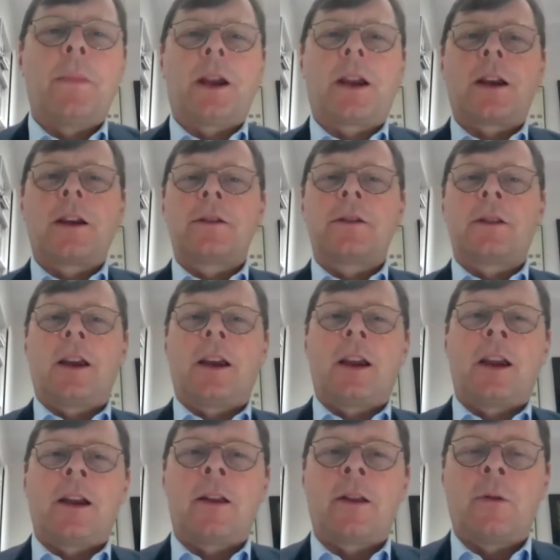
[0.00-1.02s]
because
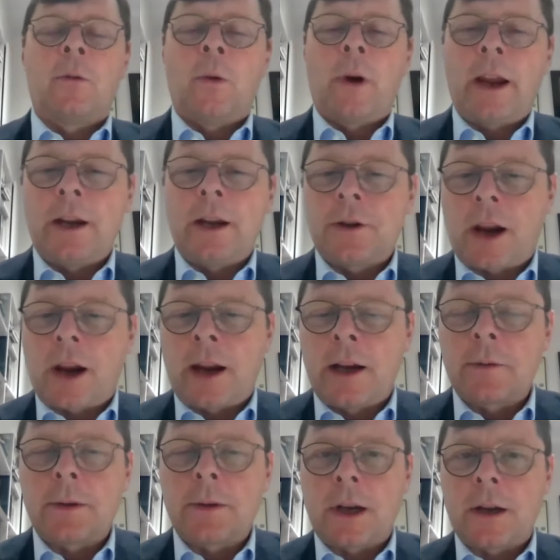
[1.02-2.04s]
the wage
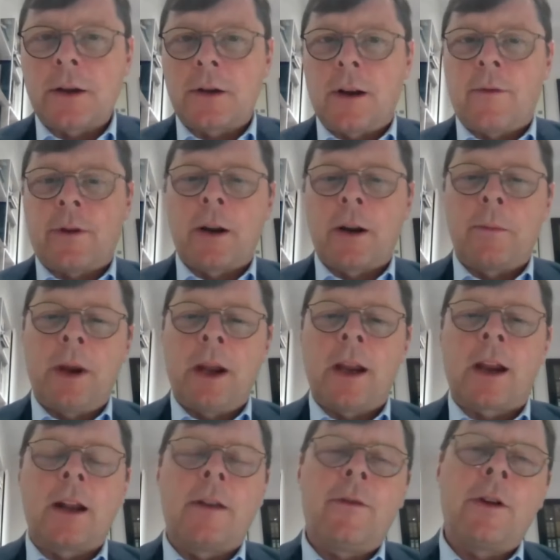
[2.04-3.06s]
gains potentially are very
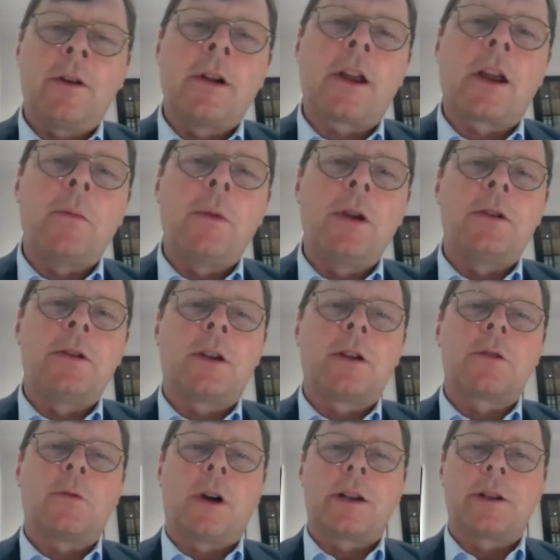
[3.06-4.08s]
big. And if you're only
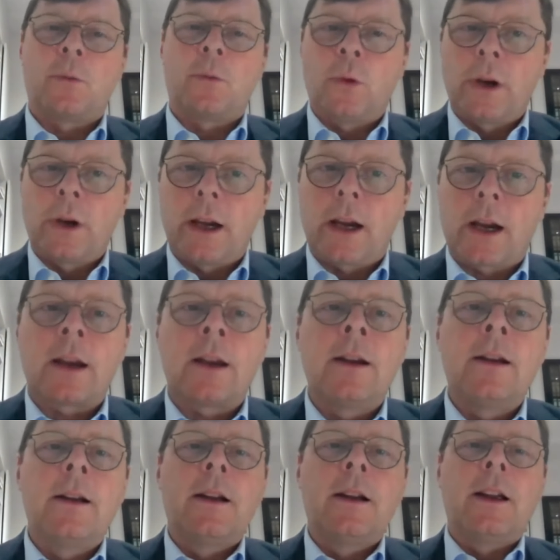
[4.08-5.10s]
commuting twice a week,
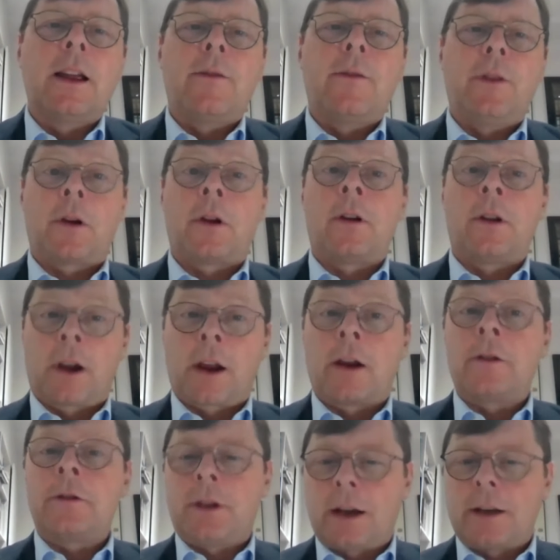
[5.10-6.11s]
if you can
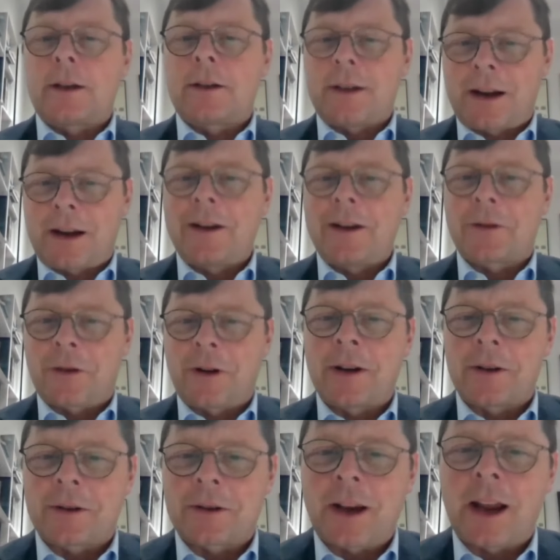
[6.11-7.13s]
negotiate exactly as
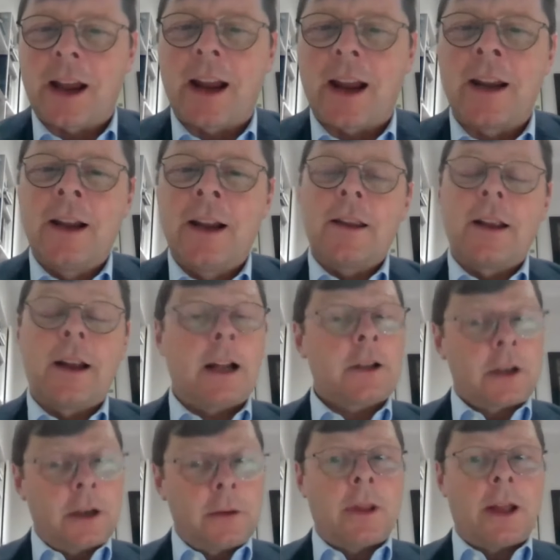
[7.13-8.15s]
Grant said, then
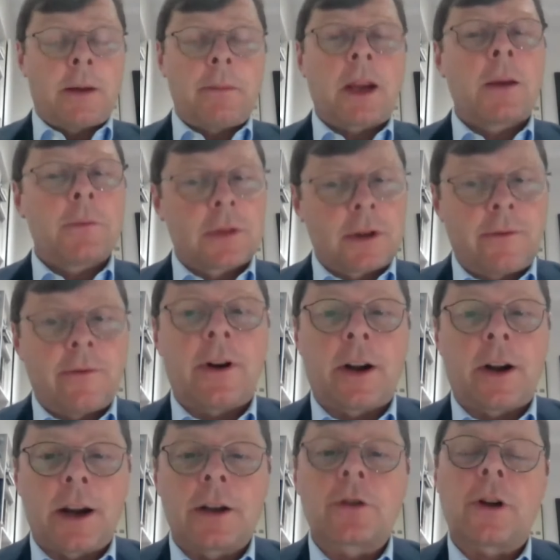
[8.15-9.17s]
actually that becomes a
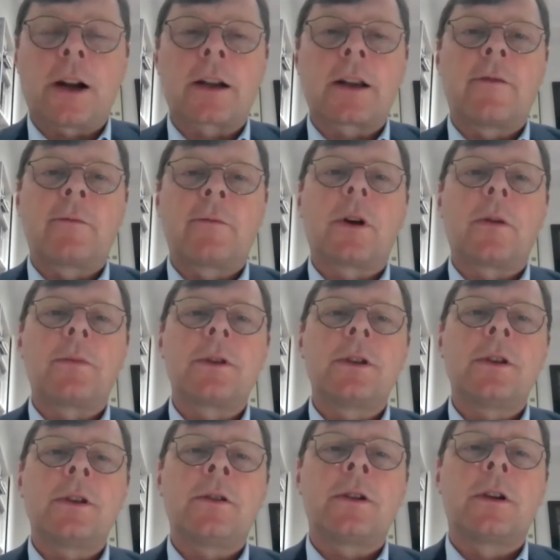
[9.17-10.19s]
very attractive
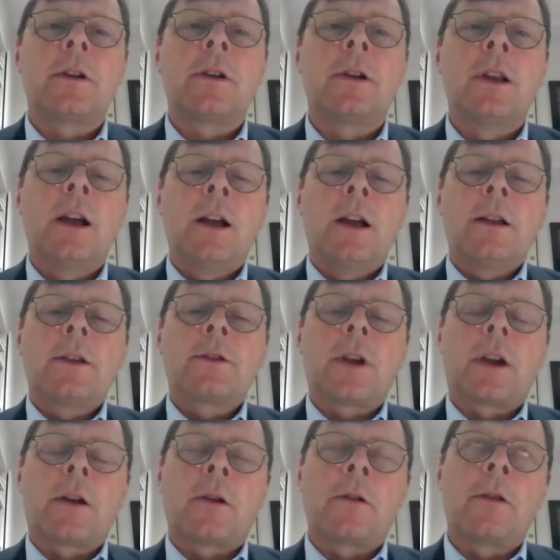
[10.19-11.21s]
proposition.
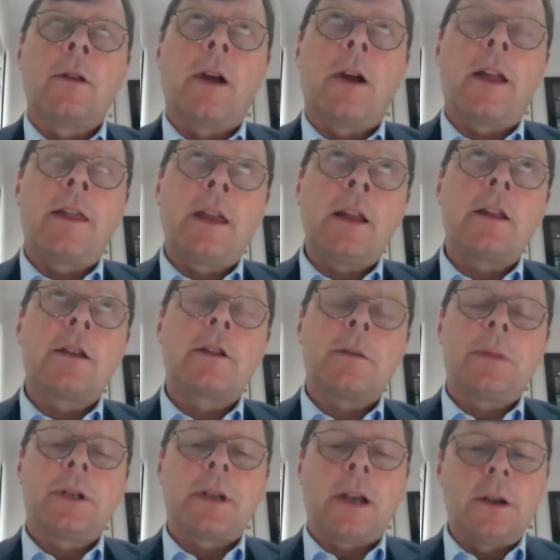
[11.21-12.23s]
So I think there's
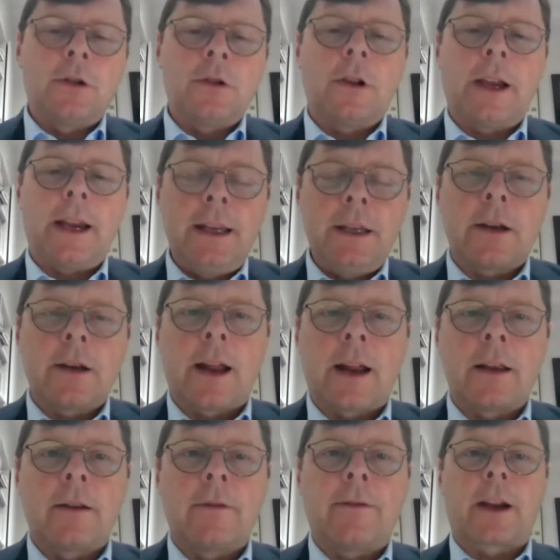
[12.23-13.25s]
a potential
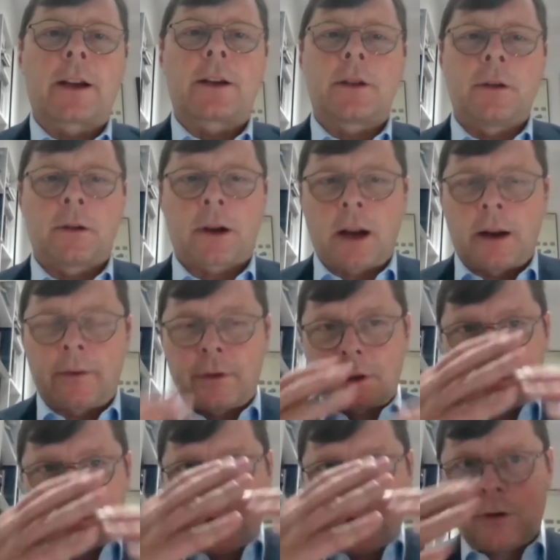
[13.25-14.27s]
hinterland effect, so kind of a
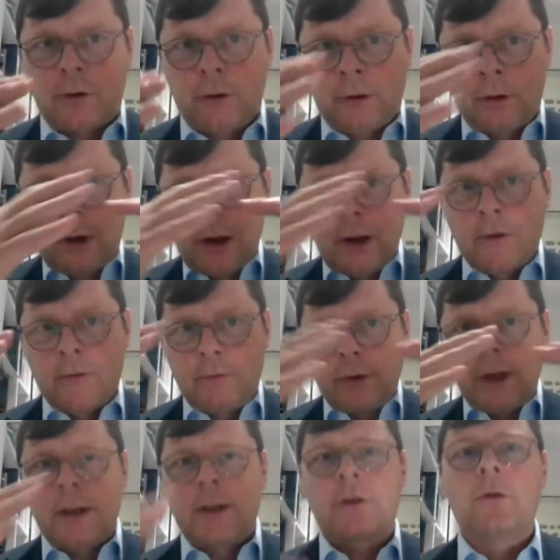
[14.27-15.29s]
spatial
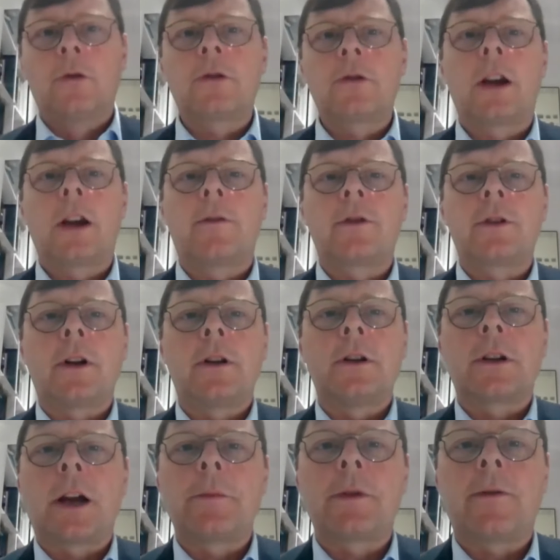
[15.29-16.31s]
resorting of certain
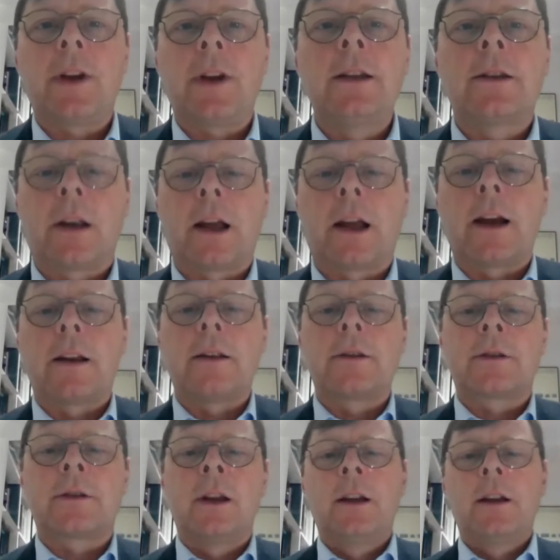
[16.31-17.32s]
types of
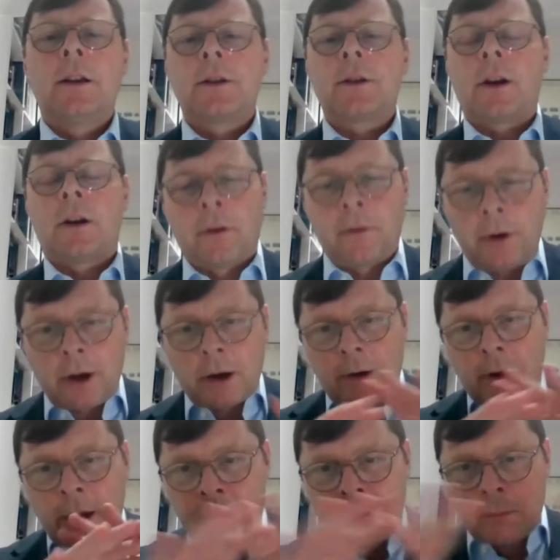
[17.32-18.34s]
hinterlands. So, you know,
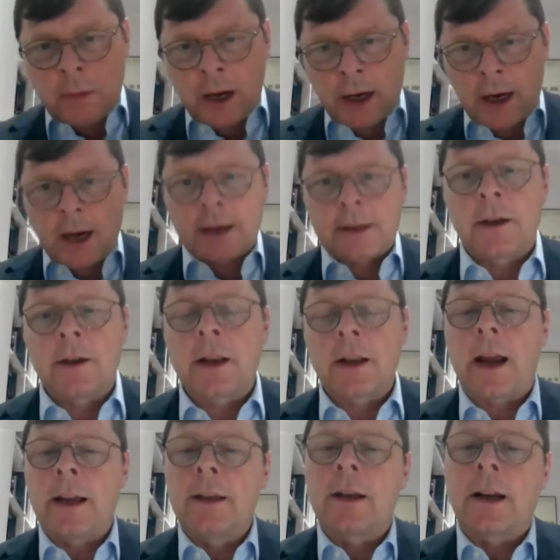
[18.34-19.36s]
London, my guess is
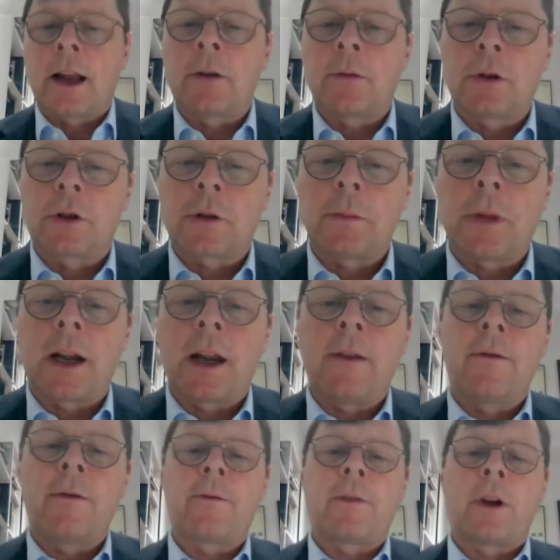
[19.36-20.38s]
that hinterland will spread
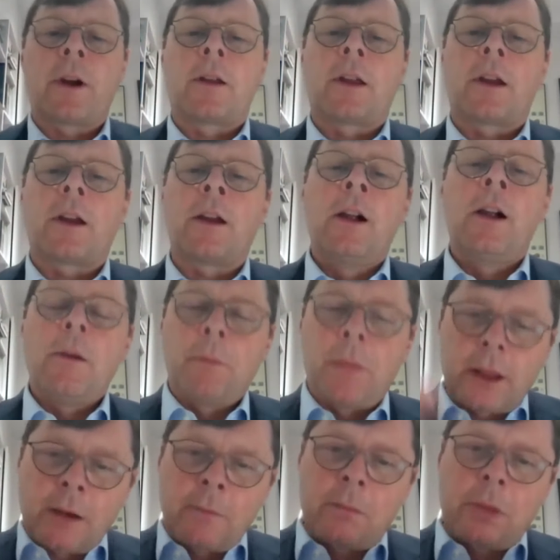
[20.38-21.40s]
even further,
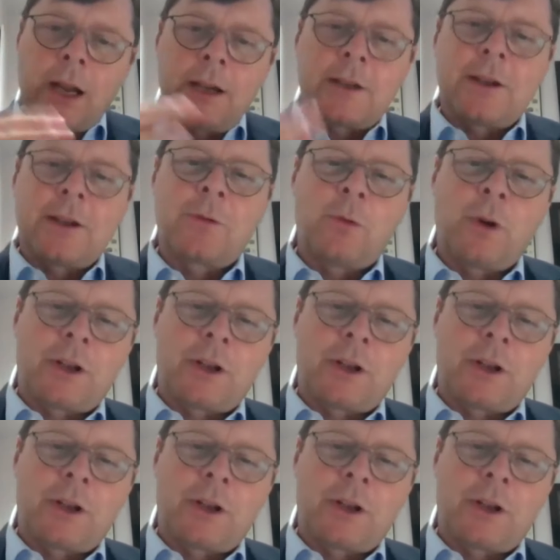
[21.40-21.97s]
but then places